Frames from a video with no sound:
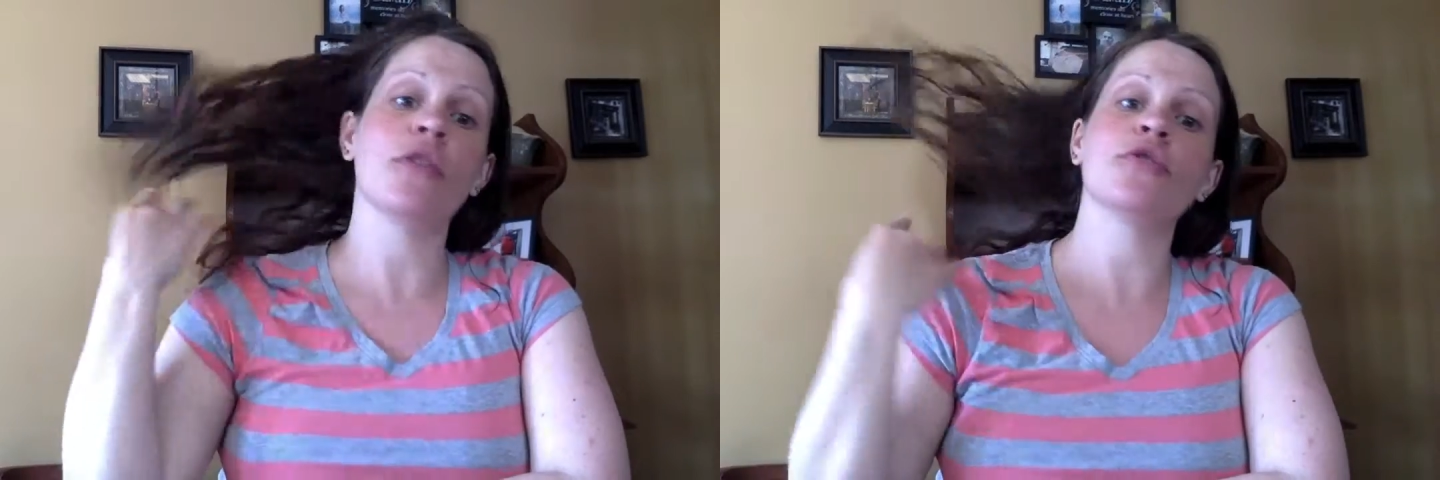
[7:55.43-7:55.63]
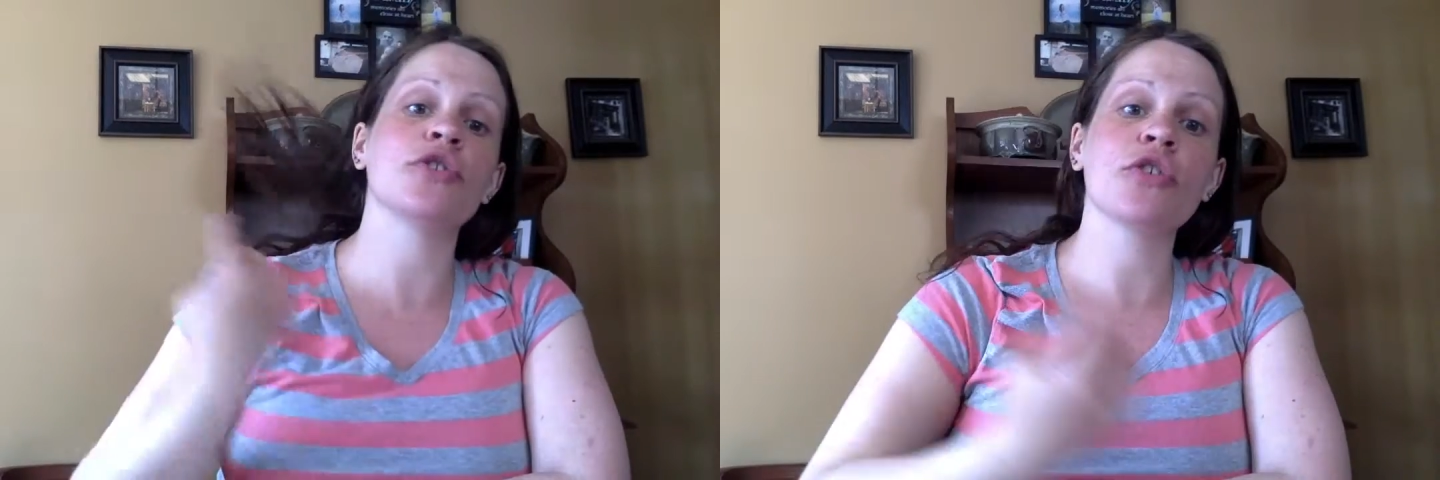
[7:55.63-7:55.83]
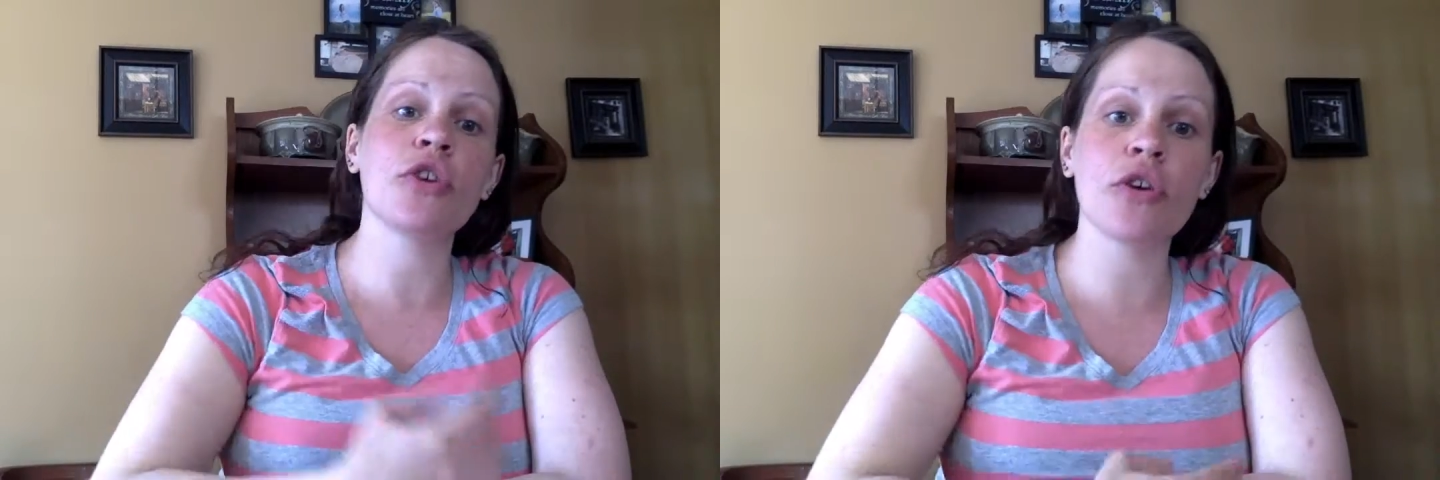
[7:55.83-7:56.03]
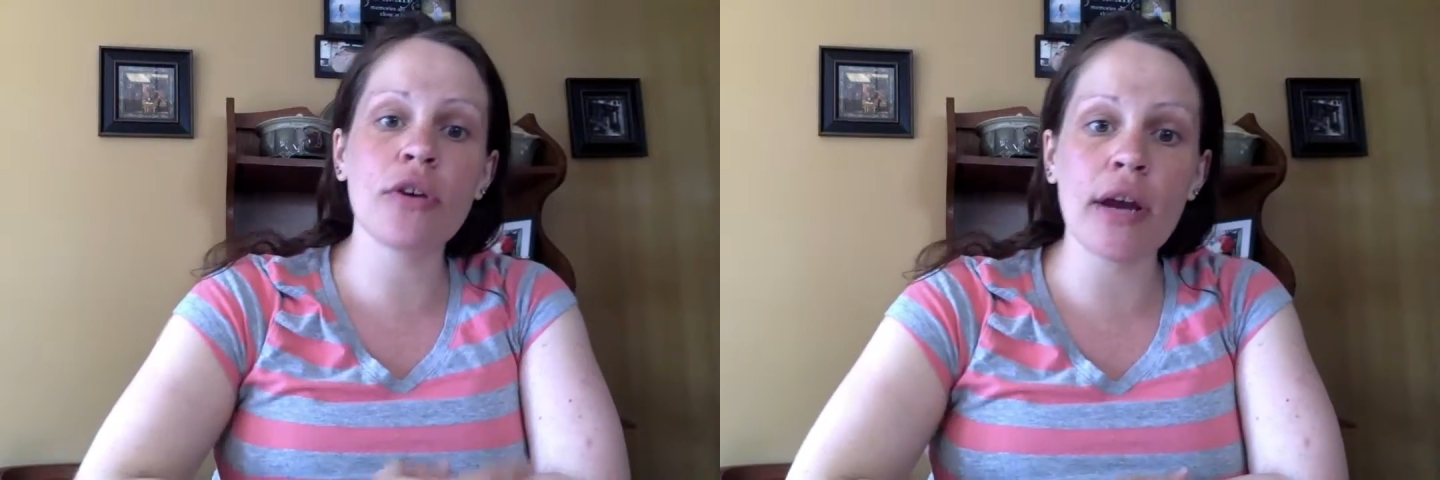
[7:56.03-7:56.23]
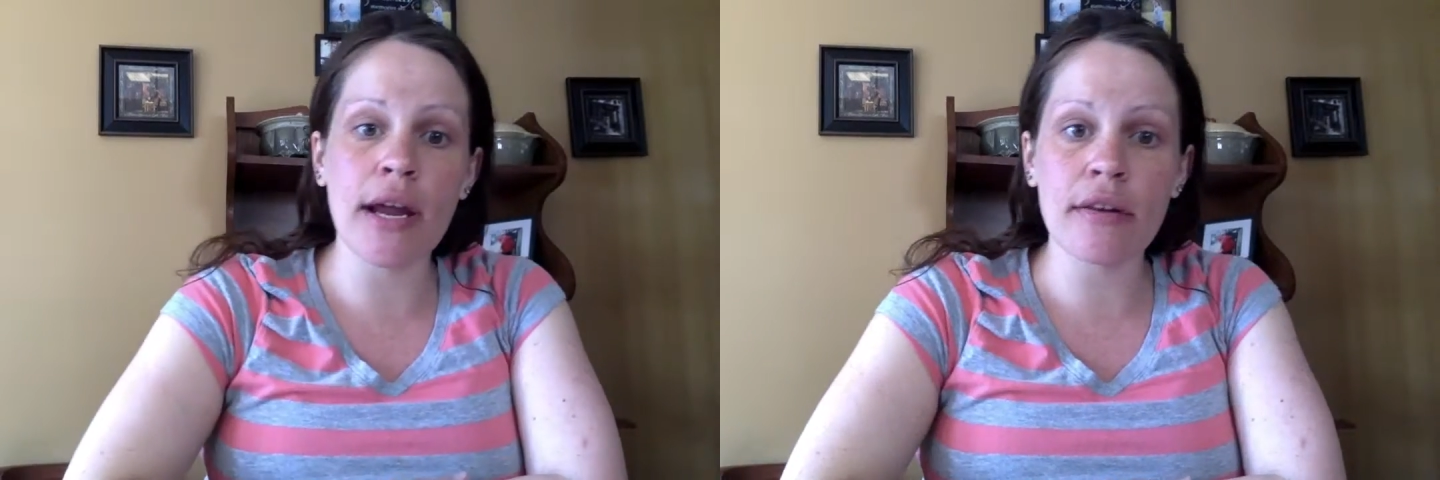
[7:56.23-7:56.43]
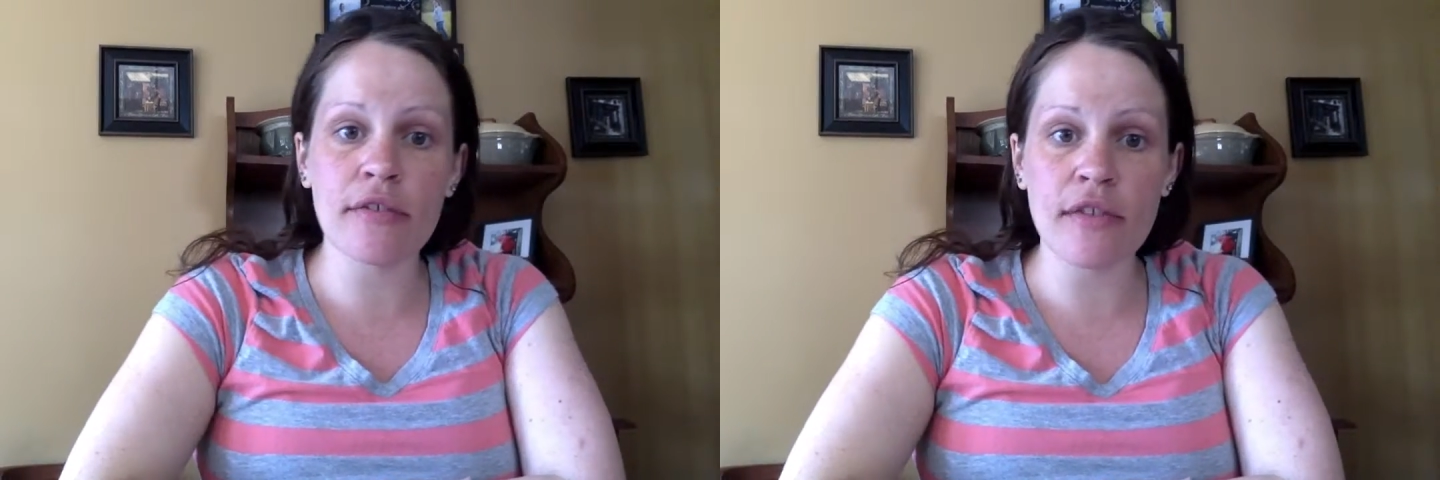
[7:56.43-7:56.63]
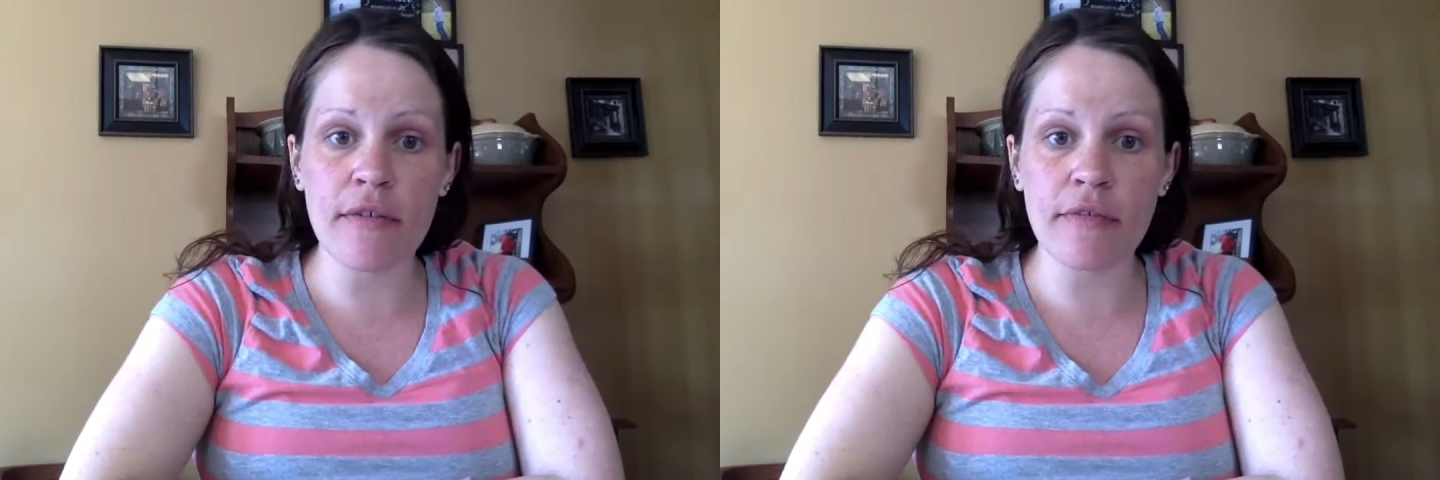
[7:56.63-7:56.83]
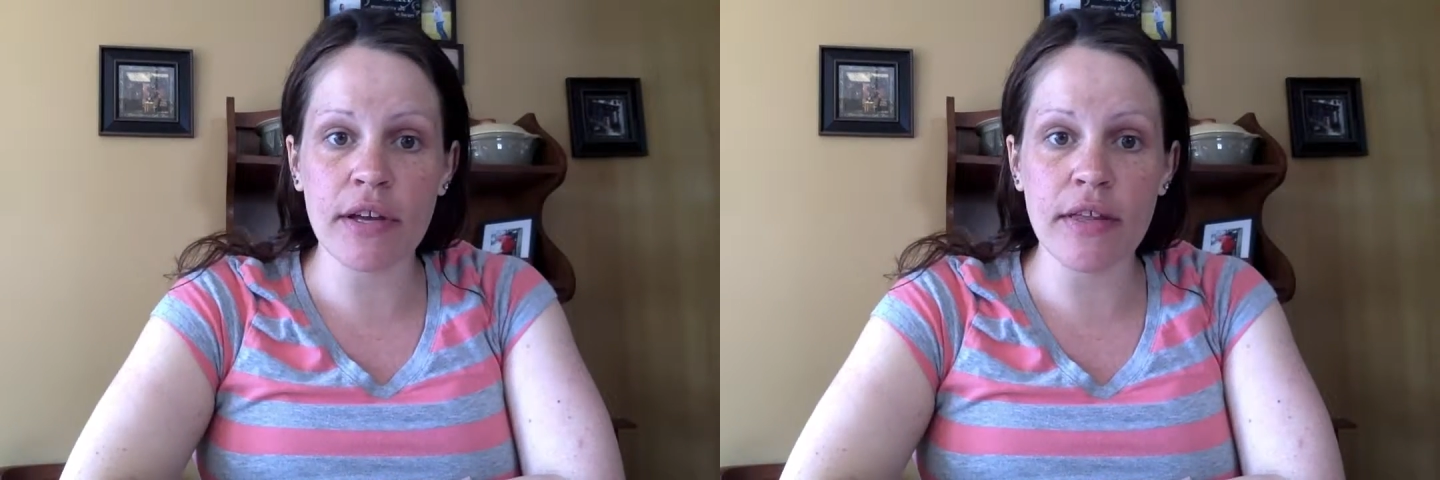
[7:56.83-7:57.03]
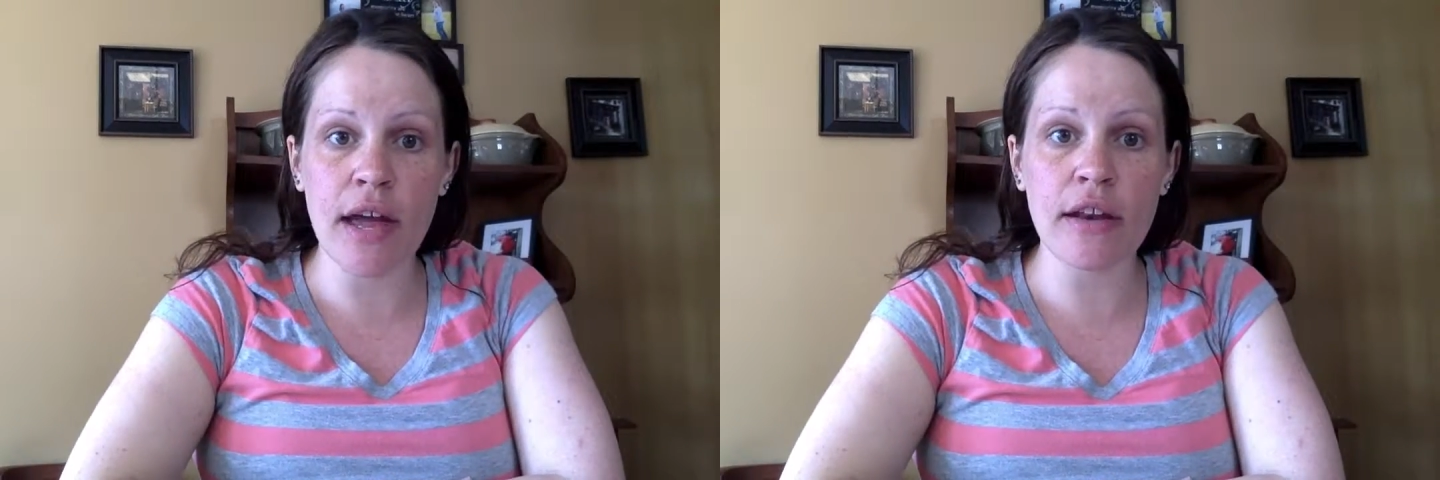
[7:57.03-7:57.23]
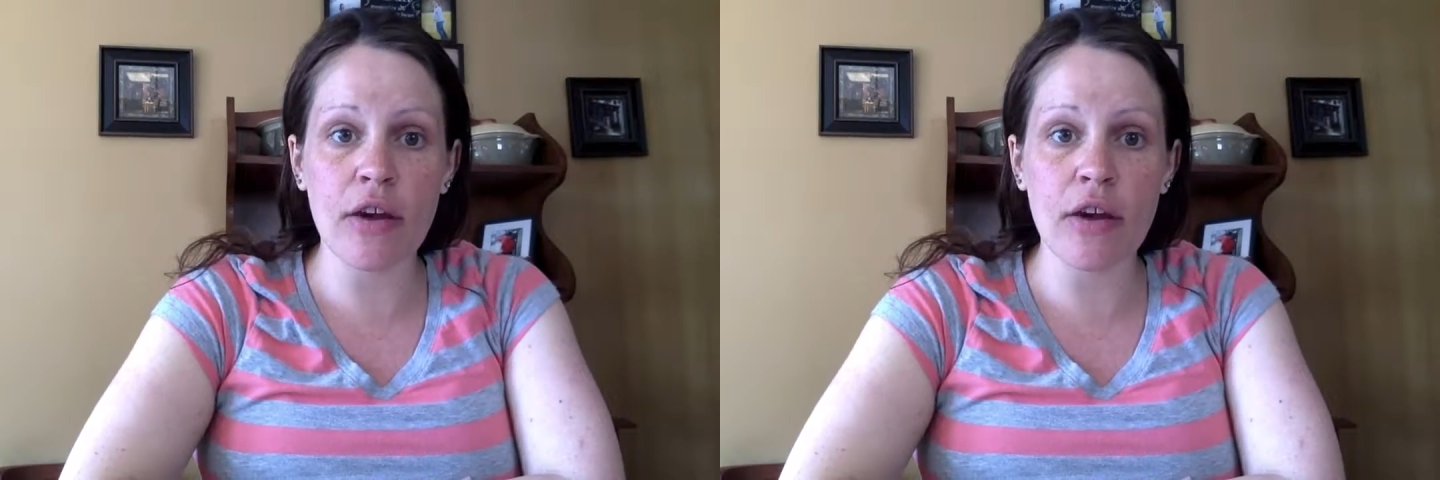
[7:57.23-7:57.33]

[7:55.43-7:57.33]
sugar and stuff like that.